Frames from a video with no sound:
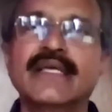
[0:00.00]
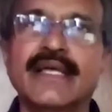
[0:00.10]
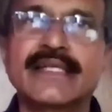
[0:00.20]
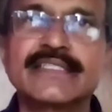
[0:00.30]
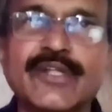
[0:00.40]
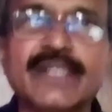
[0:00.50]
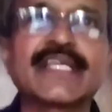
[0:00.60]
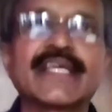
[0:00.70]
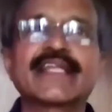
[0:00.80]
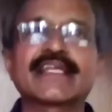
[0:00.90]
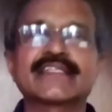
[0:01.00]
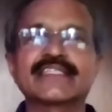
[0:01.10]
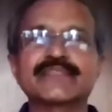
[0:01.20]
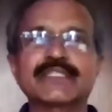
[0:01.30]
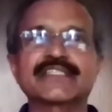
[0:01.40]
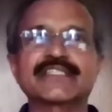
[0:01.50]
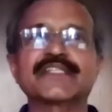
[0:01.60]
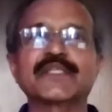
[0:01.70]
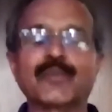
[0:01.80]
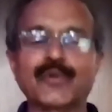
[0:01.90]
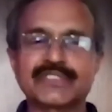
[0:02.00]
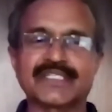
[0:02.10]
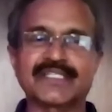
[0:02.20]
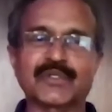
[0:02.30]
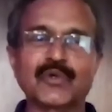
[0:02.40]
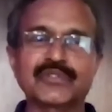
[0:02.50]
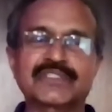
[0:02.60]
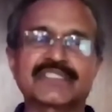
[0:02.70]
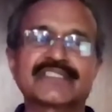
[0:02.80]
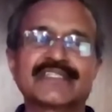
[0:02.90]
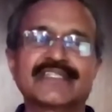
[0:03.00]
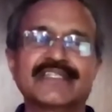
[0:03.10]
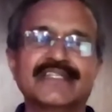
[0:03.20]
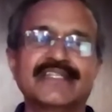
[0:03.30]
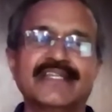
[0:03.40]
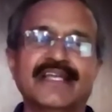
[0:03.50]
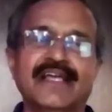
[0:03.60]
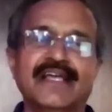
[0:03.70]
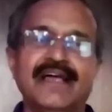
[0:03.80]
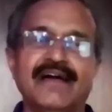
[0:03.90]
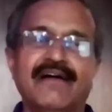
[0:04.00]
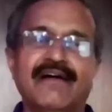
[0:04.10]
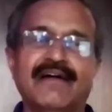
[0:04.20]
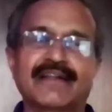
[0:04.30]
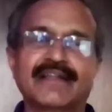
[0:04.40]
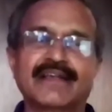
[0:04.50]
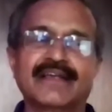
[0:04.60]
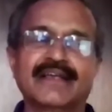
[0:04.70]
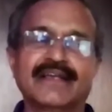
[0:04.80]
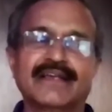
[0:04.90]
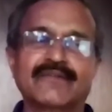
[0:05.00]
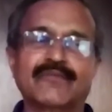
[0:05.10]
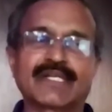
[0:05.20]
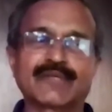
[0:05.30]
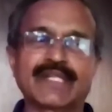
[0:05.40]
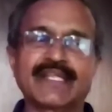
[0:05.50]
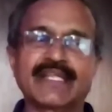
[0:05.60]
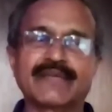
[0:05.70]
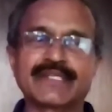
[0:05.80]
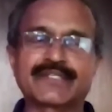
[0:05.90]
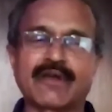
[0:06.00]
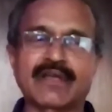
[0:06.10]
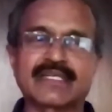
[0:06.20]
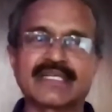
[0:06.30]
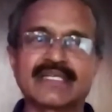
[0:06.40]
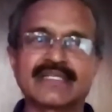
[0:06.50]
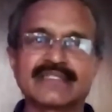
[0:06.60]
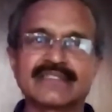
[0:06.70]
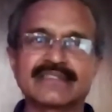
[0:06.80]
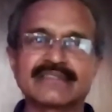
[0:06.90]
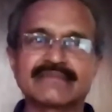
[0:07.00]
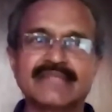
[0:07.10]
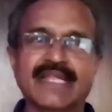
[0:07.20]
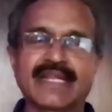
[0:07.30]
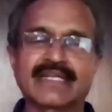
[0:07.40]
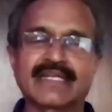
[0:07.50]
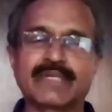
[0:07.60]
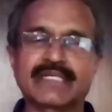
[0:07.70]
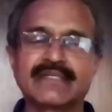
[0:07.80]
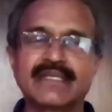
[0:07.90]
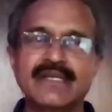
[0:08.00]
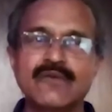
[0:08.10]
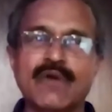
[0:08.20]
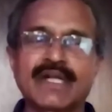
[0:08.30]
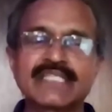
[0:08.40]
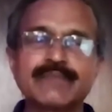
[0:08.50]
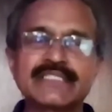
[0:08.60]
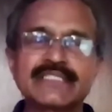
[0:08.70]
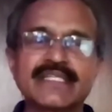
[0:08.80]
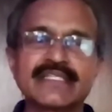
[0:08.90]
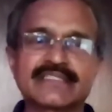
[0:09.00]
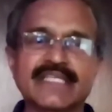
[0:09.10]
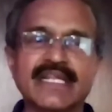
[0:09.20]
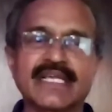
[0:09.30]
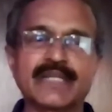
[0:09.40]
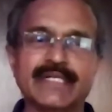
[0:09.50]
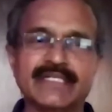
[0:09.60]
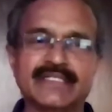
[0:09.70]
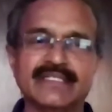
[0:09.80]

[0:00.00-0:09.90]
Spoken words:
it is not the area that is mentioned in the brochure that goes, or whatever area we talk directly, but what is mentioned in the sale agreement,